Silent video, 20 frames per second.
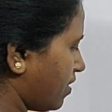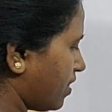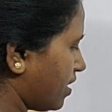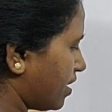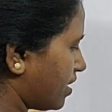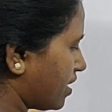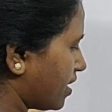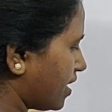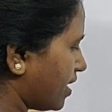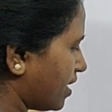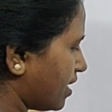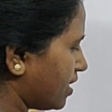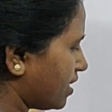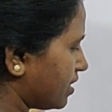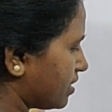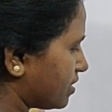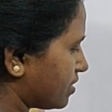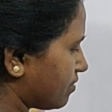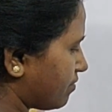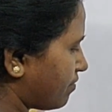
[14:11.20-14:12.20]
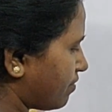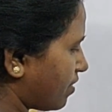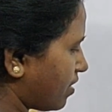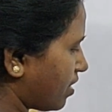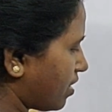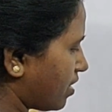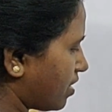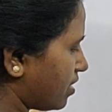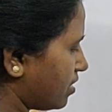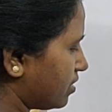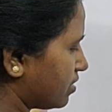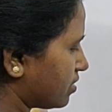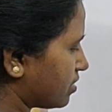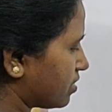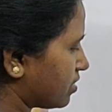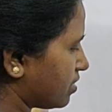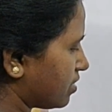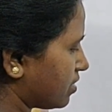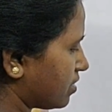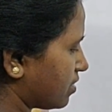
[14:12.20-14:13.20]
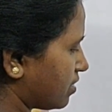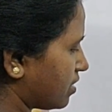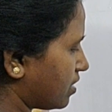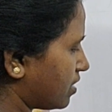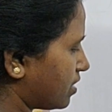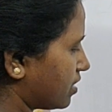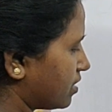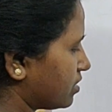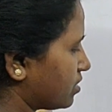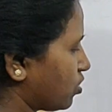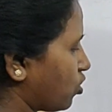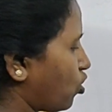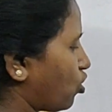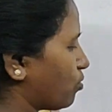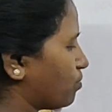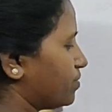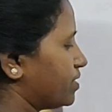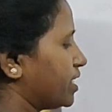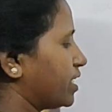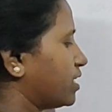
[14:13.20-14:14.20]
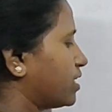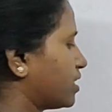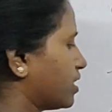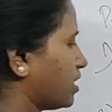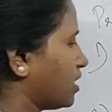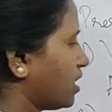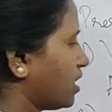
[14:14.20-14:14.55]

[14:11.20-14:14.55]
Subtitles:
the tail is flowers, that is the object,